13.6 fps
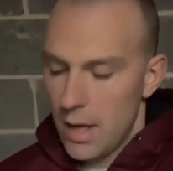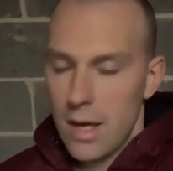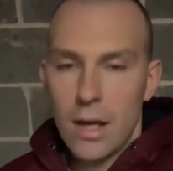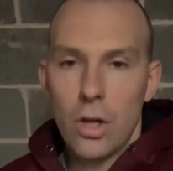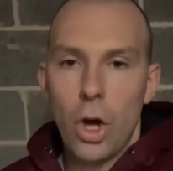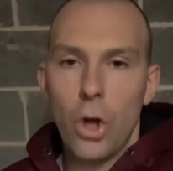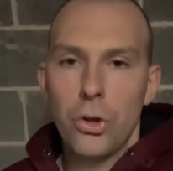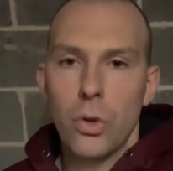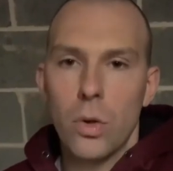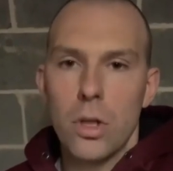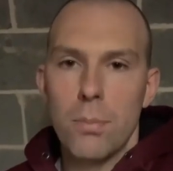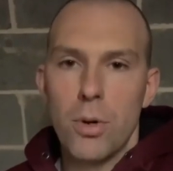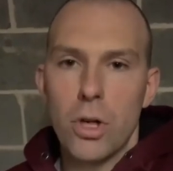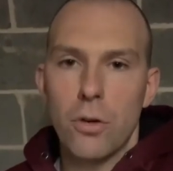And also
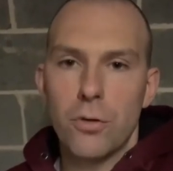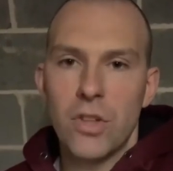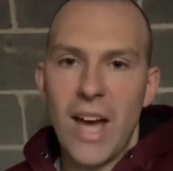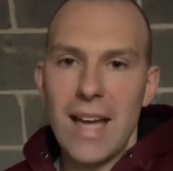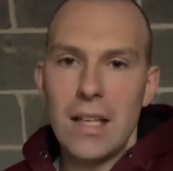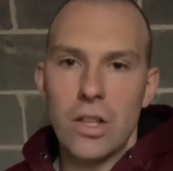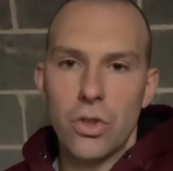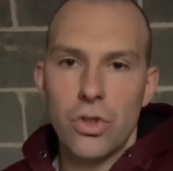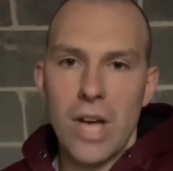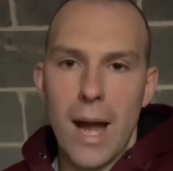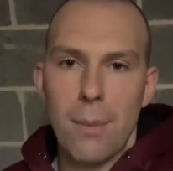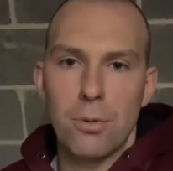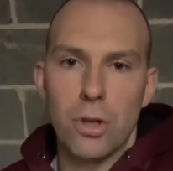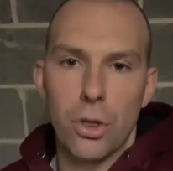in the book of Titus,
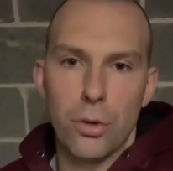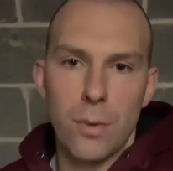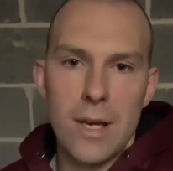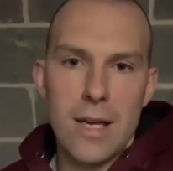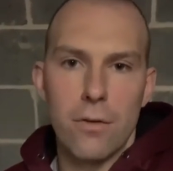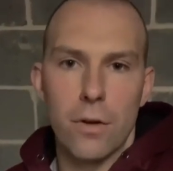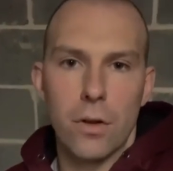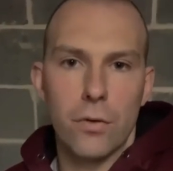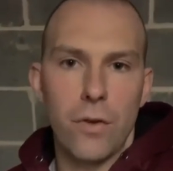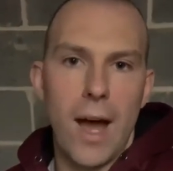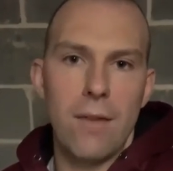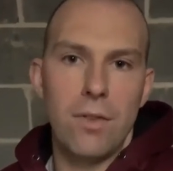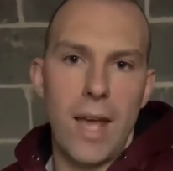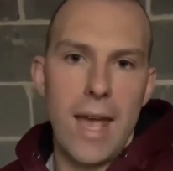chapter 3, verse
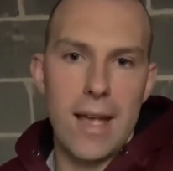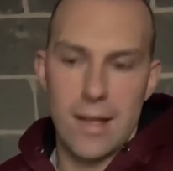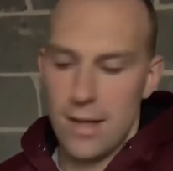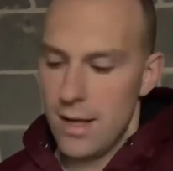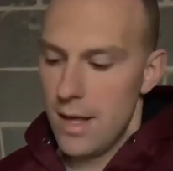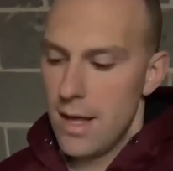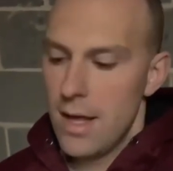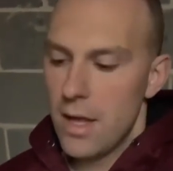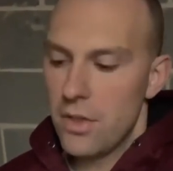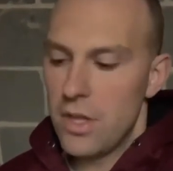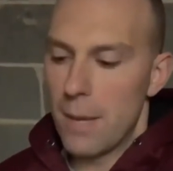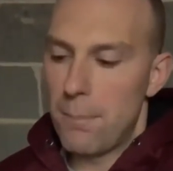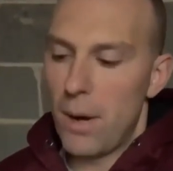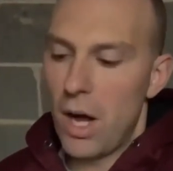5 to 8,
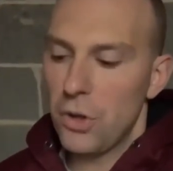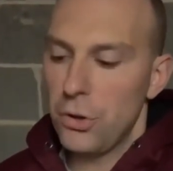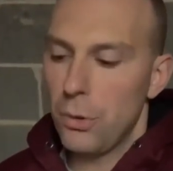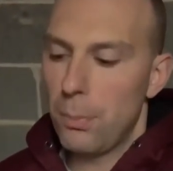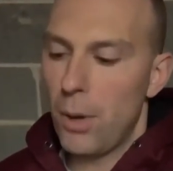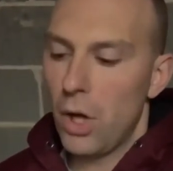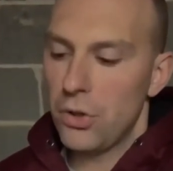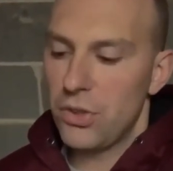the Apostle Paul